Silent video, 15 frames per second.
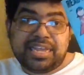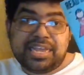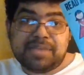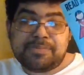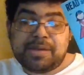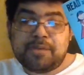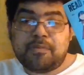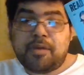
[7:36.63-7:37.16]
And
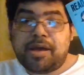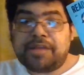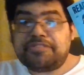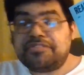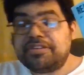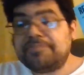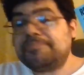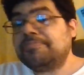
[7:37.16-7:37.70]
if I
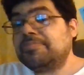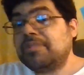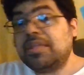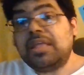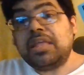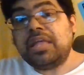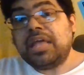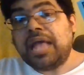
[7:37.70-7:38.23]
watch it,
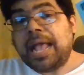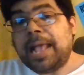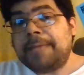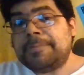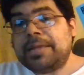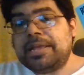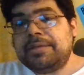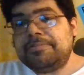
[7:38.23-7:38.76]

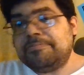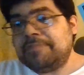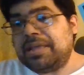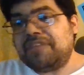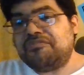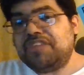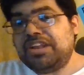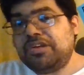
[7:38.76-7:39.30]
I might
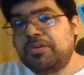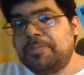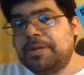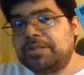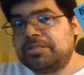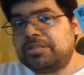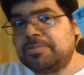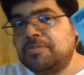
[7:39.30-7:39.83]
make a video
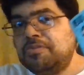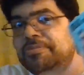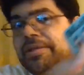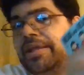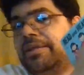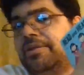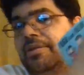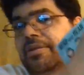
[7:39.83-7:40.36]
about the
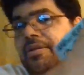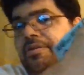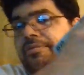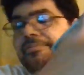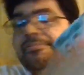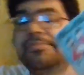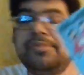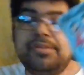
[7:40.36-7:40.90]
movie, and